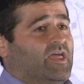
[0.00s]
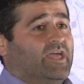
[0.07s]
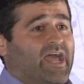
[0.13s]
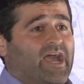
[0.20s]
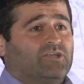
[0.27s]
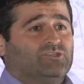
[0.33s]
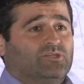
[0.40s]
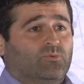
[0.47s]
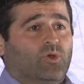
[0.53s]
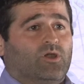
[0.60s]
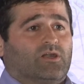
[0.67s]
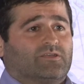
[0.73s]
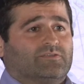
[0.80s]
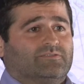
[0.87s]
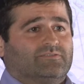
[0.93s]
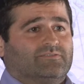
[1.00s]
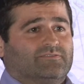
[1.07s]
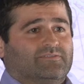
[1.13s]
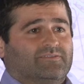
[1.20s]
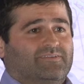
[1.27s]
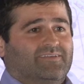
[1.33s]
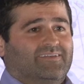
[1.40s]
It actually
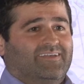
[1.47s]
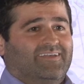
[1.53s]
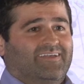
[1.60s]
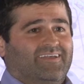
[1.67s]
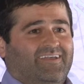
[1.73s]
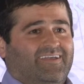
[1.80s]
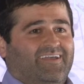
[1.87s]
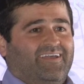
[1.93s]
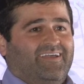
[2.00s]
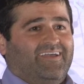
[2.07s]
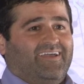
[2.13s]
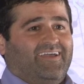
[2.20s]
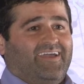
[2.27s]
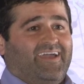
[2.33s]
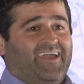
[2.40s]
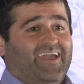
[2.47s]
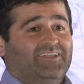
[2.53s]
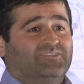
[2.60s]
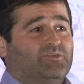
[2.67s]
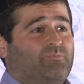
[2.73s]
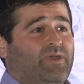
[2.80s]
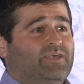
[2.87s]
works.
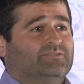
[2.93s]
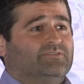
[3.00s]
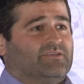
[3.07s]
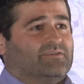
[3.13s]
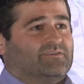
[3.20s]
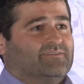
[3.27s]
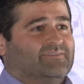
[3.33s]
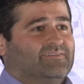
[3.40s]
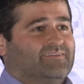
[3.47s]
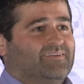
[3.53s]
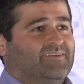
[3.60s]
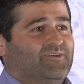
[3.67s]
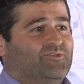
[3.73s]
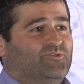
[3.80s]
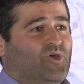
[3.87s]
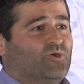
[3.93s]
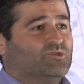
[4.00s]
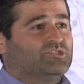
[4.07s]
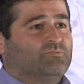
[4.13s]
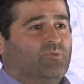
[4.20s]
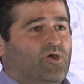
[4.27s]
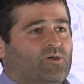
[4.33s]
It's amazing.
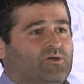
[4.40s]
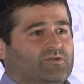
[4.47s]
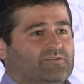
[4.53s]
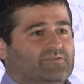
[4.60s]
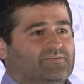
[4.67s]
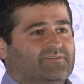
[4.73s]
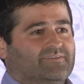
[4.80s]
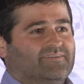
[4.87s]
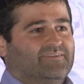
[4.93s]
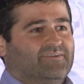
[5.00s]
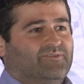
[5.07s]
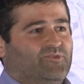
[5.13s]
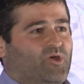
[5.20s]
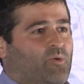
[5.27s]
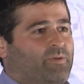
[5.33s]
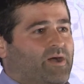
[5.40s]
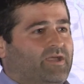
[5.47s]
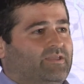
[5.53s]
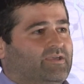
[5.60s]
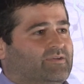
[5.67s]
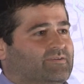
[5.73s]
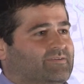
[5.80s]
No smoke, no
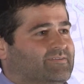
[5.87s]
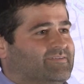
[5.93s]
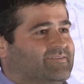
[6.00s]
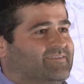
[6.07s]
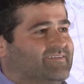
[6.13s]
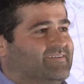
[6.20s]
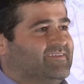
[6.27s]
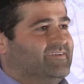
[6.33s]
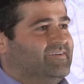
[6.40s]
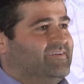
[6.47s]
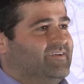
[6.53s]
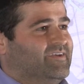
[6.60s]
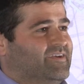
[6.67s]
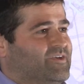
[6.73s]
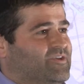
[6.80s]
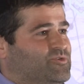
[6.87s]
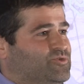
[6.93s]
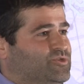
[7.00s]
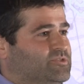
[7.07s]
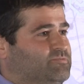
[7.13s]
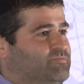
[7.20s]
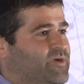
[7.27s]
biting.
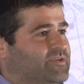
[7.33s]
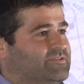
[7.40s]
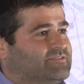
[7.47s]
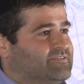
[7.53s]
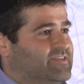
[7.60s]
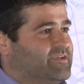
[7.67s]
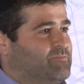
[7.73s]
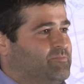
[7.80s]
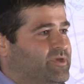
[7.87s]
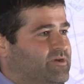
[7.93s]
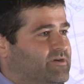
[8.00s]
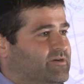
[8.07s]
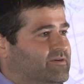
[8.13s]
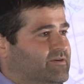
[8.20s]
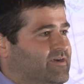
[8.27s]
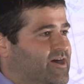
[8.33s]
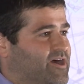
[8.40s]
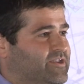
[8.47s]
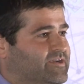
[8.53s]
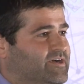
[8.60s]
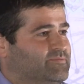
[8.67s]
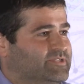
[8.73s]
You just press slick beer,
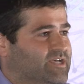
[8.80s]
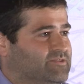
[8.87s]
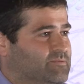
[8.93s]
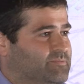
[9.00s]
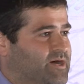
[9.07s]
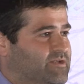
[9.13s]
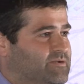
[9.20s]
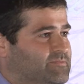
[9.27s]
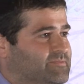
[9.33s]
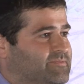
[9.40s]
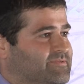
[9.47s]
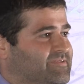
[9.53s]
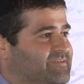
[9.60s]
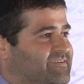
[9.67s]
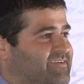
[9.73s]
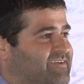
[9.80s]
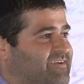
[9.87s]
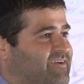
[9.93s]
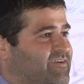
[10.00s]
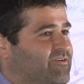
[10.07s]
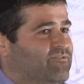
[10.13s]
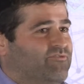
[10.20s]
honey comes out the bottom.
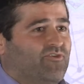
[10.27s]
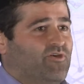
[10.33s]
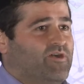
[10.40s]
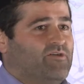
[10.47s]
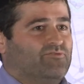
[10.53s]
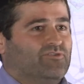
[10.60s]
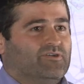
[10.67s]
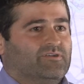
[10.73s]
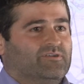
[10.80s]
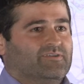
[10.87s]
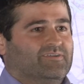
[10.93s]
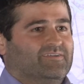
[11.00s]
Forever.